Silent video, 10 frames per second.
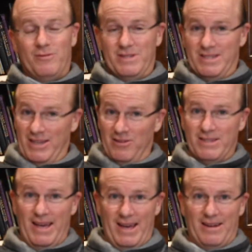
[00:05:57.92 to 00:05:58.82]
was still
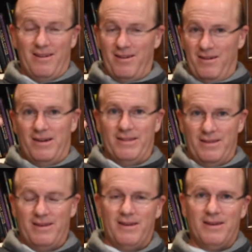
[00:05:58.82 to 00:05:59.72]
intent
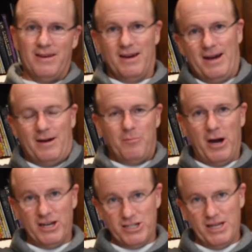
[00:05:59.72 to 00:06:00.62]
on
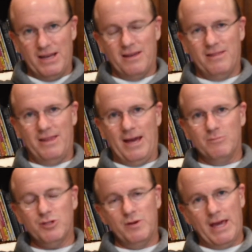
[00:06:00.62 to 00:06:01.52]
punishing
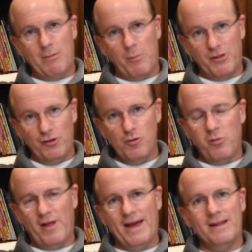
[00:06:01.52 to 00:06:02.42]
them, so he came up with a new
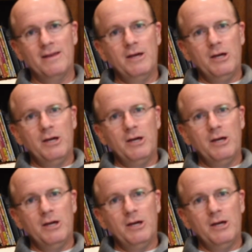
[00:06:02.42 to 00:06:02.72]
plan